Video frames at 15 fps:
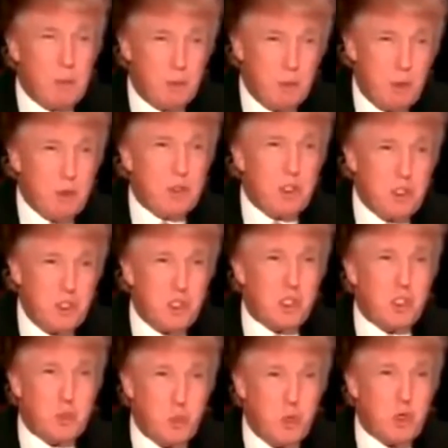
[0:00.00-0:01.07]
but Rosie's
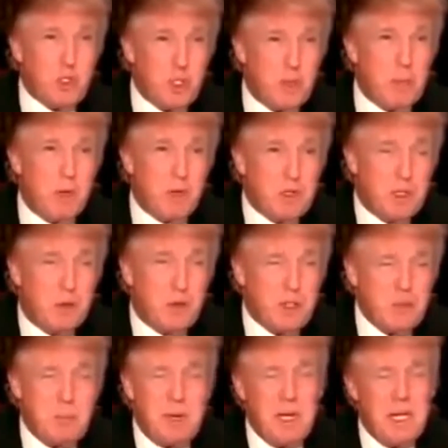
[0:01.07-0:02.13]
just worse than most of
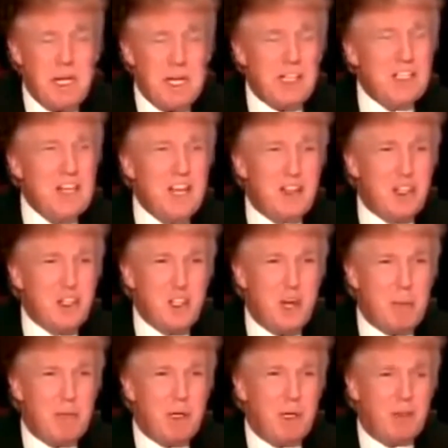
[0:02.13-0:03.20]
us. But it's not the
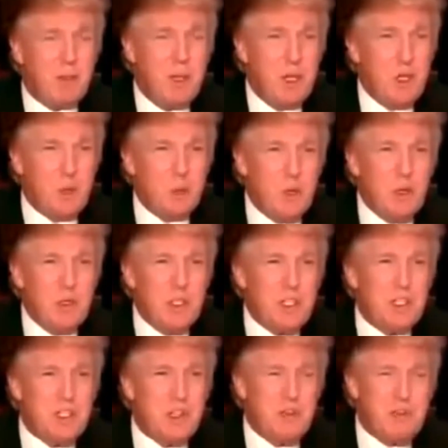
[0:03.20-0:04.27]
chubbiness.
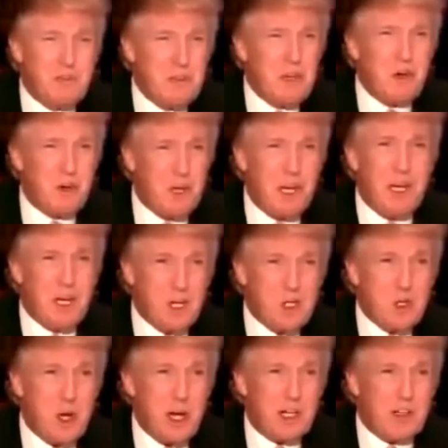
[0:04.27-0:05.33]
Rosie is a very
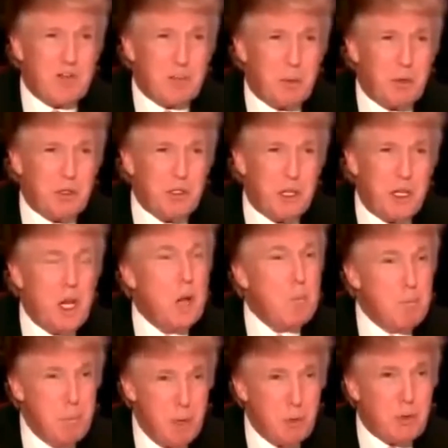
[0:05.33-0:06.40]
unattractive person,
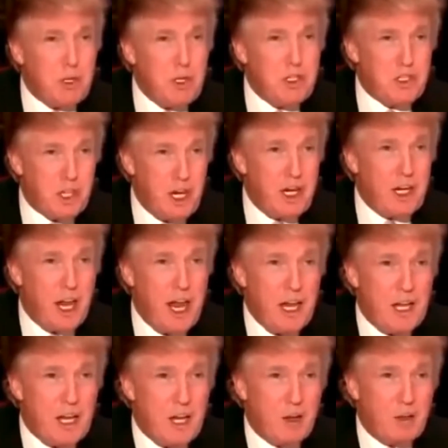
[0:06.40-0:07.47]
both inside and